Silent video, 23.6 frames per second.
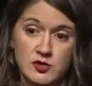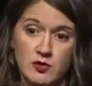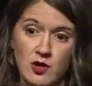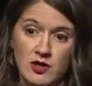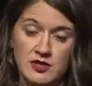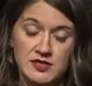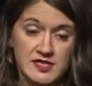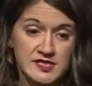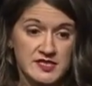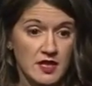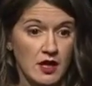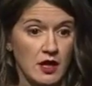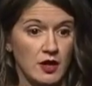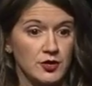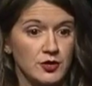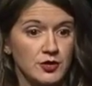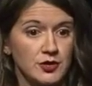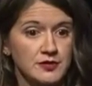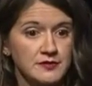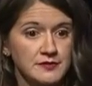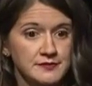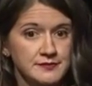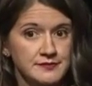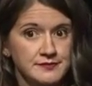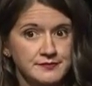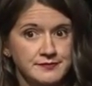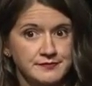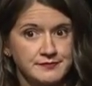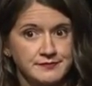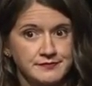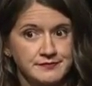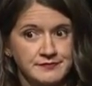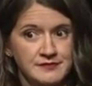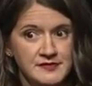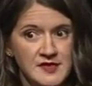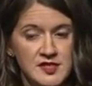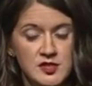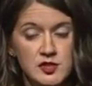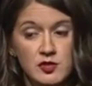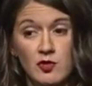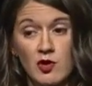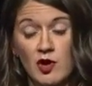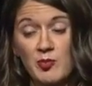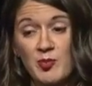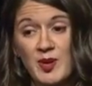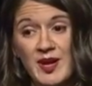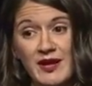our dishonor and to
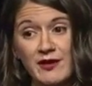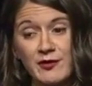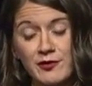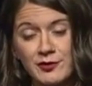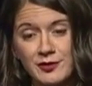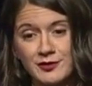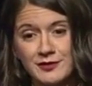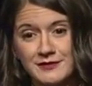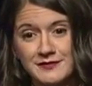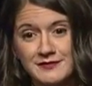our peril.